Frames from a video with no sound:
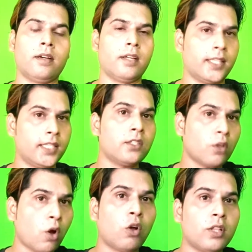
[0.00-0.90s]
this
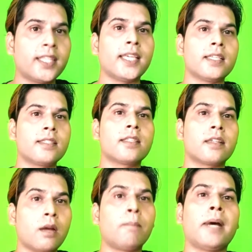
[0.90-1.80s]
all things
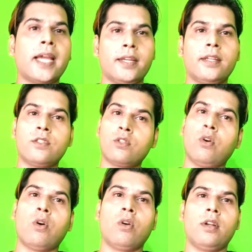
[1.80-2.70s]
combined is
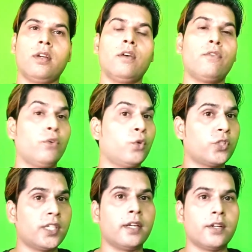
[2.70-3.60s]
called
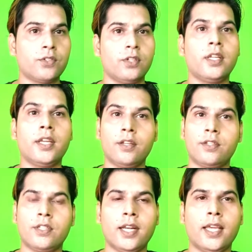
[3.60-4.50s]
fourth generation
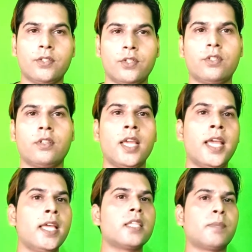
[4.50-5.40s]
industrialization.
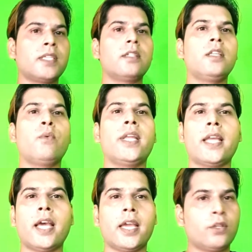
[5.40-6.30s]
Especially
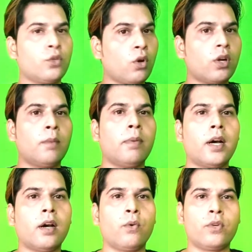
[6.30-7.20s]
when I talk
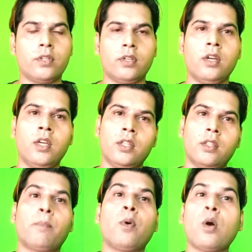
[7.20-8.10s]
about
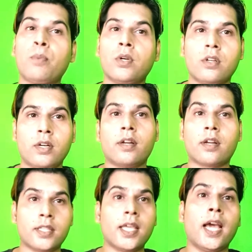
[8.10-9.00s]
the proper
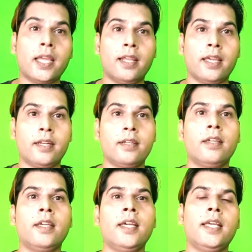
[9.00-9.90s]
country, Thailand,
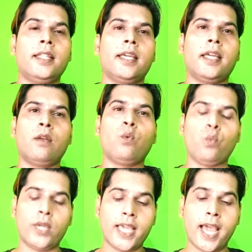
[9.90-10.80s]
then
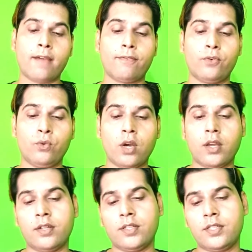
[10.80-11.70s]
we have to
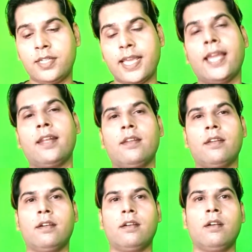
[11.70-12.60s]
understand
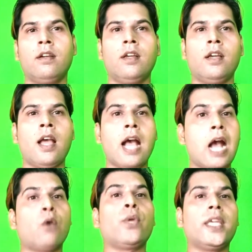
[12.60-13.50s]

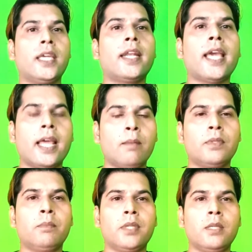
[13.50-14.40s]
how we can help
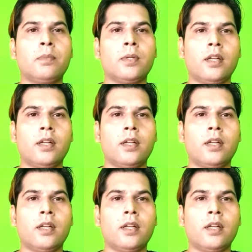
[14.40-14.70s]
the people.